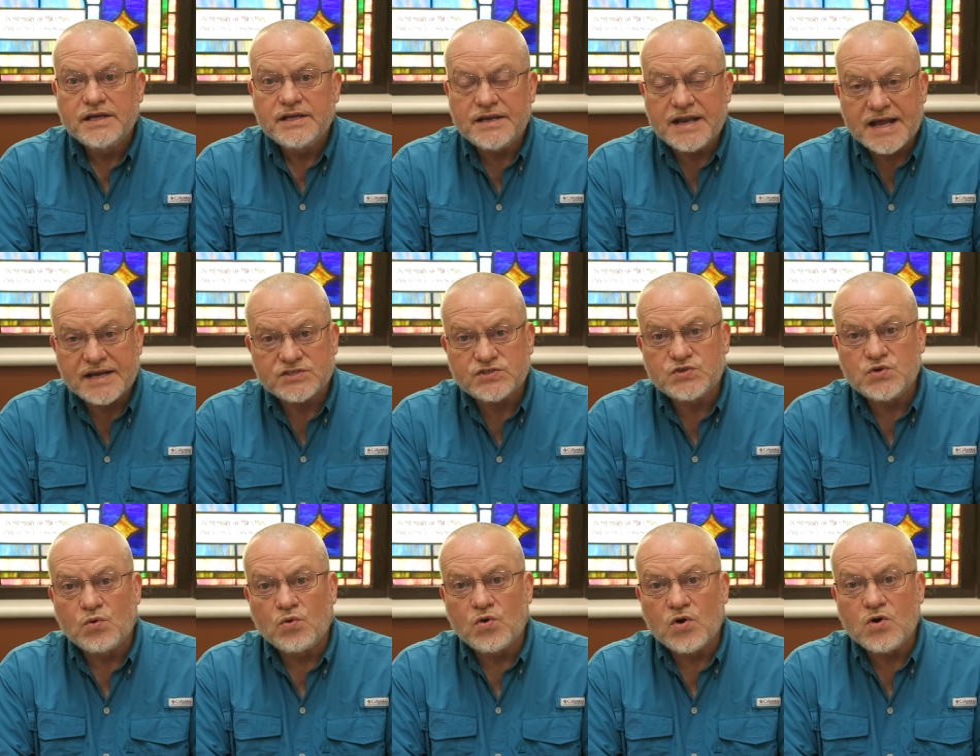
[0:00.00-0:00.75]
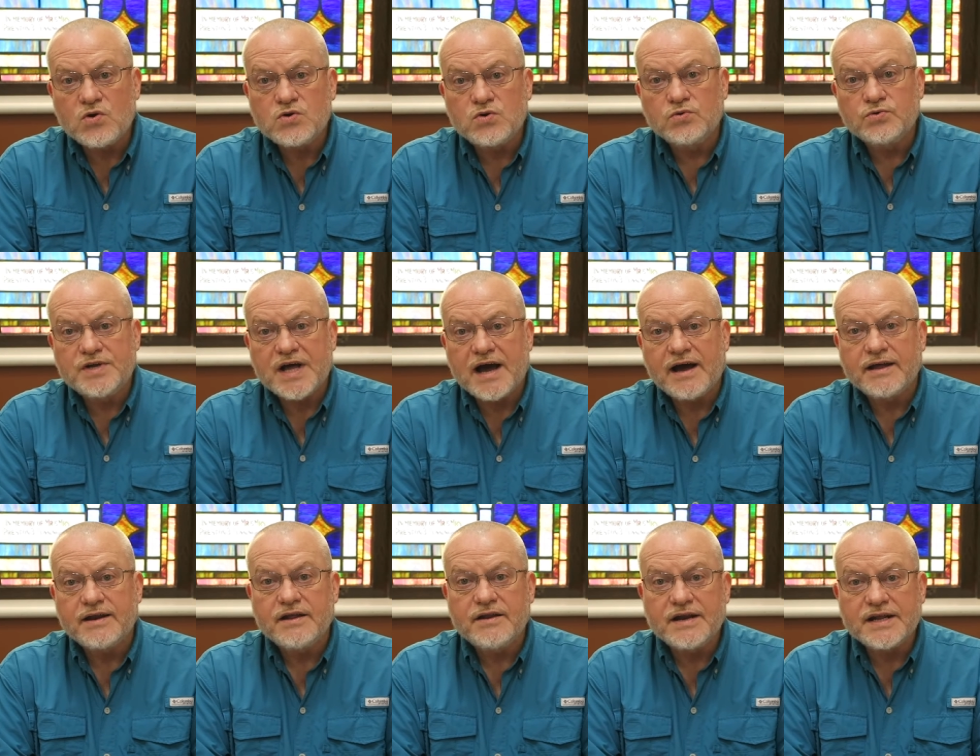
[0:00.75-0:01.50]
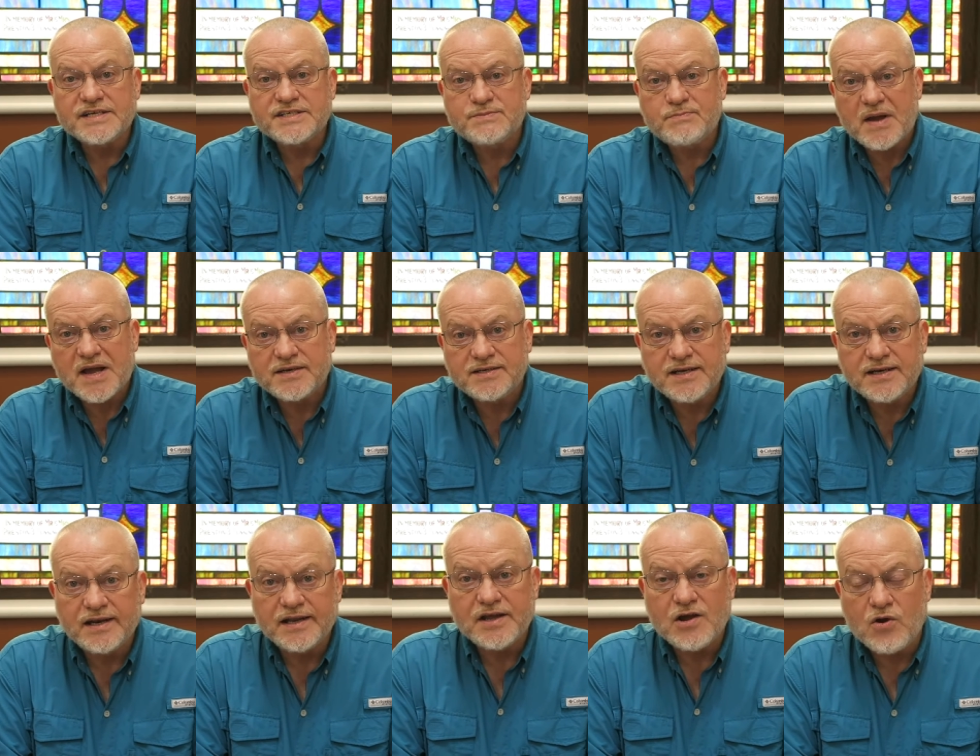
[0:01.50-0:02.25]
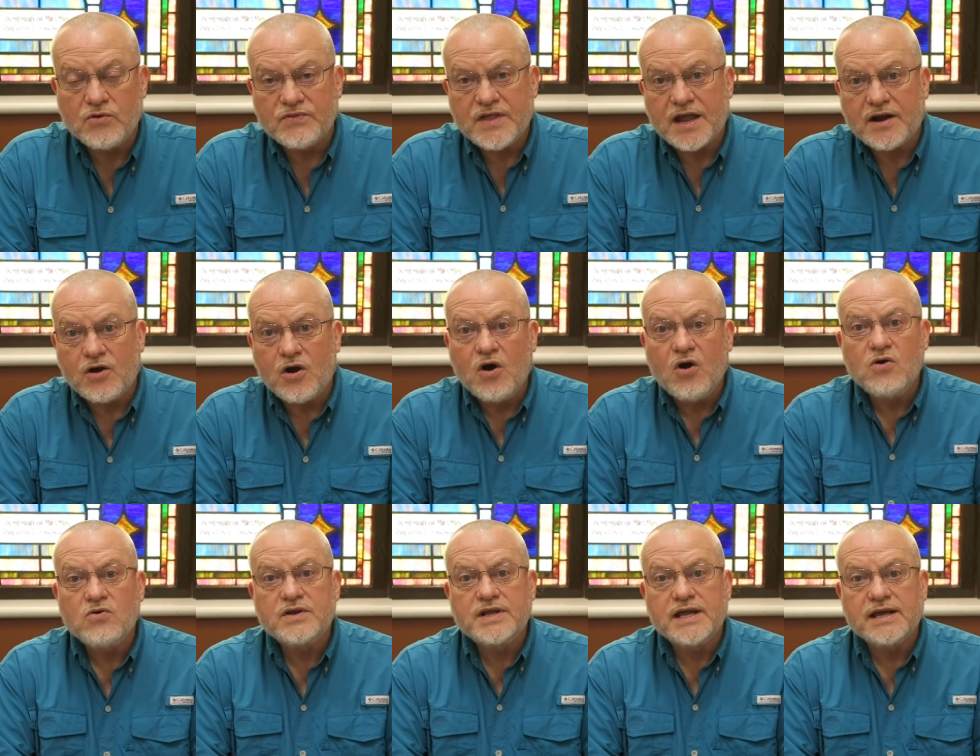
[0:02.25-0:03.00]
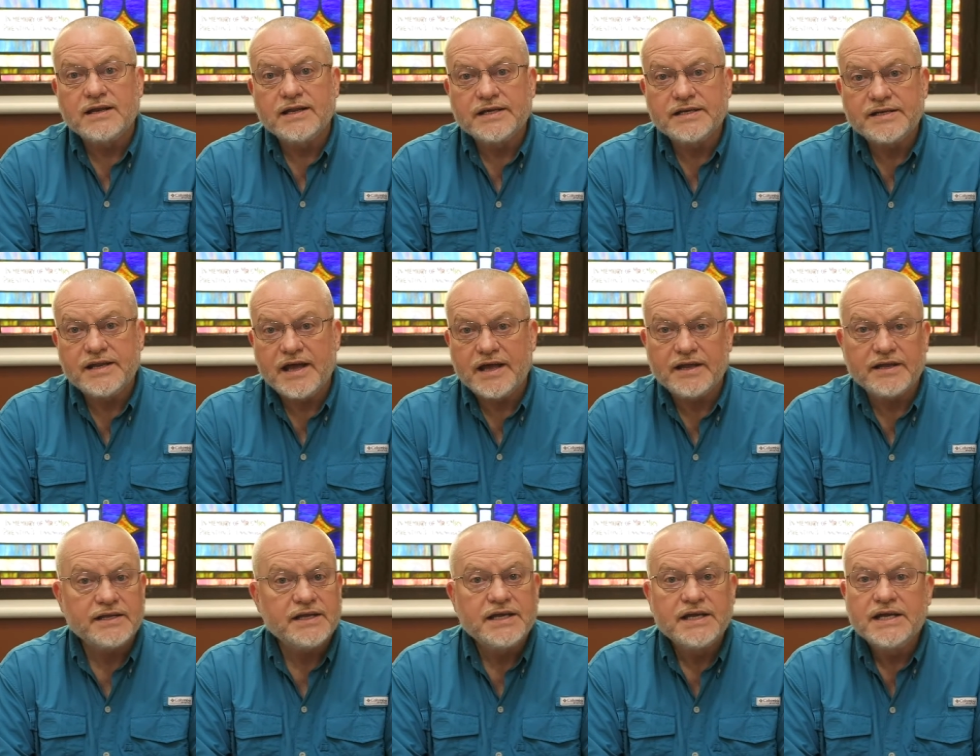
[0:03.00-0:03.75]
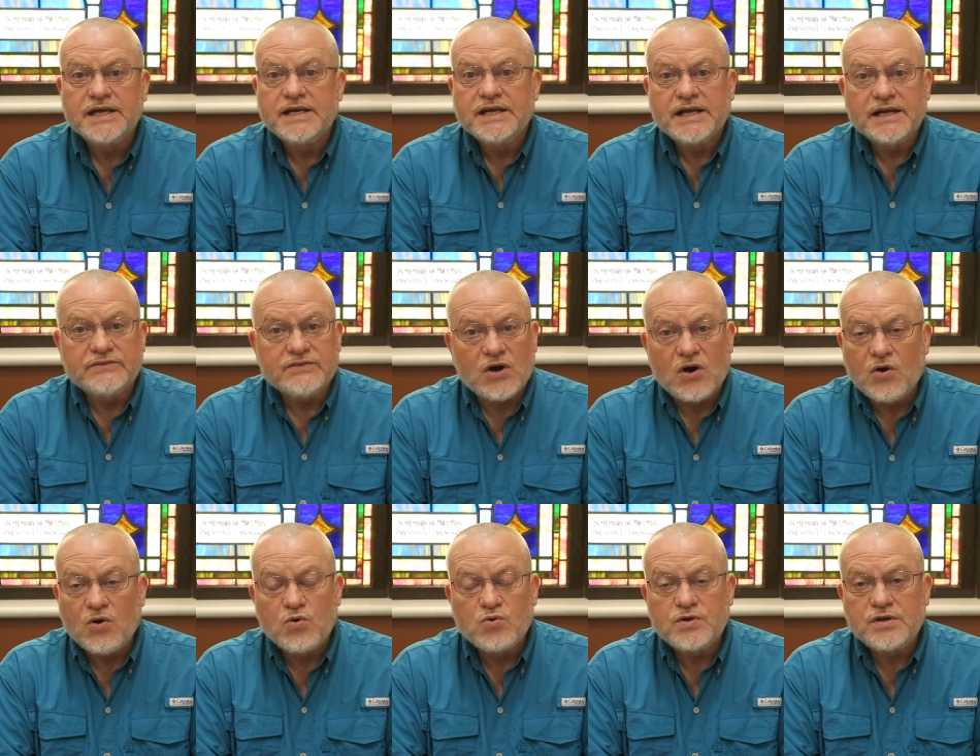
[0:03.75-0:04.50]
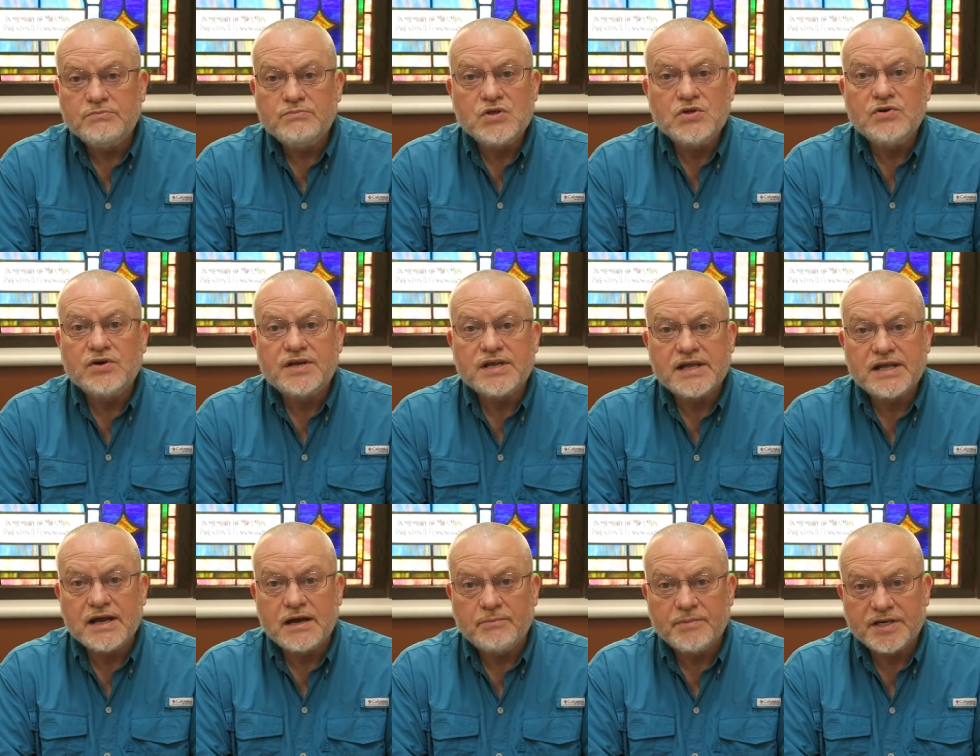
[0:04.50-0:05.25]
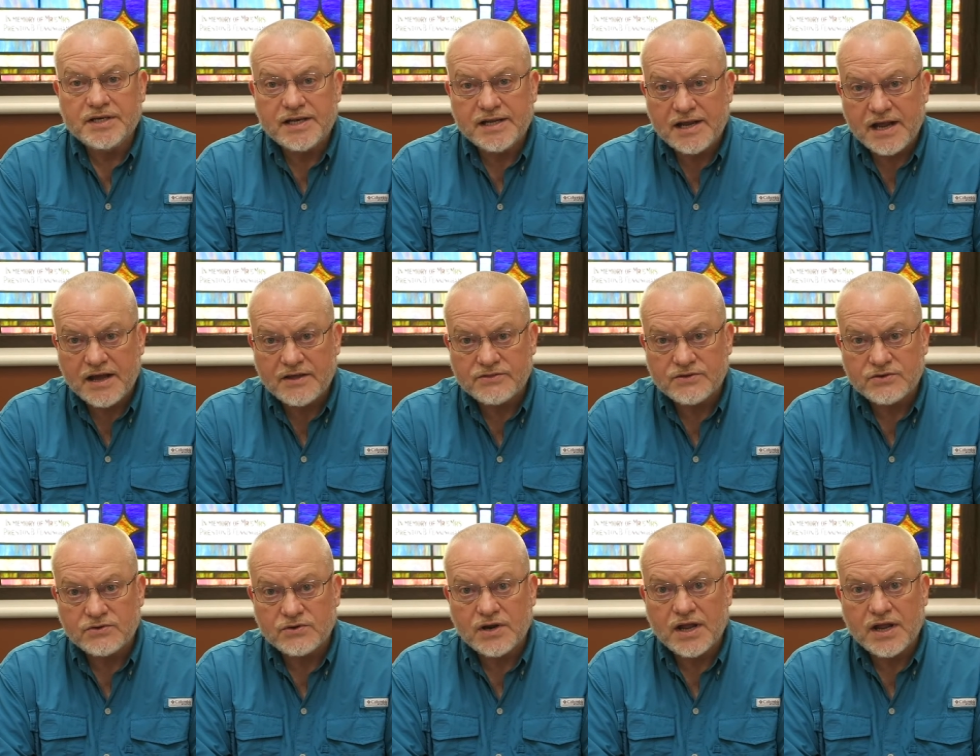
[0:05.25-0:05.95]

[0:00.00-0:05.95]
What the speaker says: next door uncle died unexpectedly on that hog killing day, and the whole community coming together.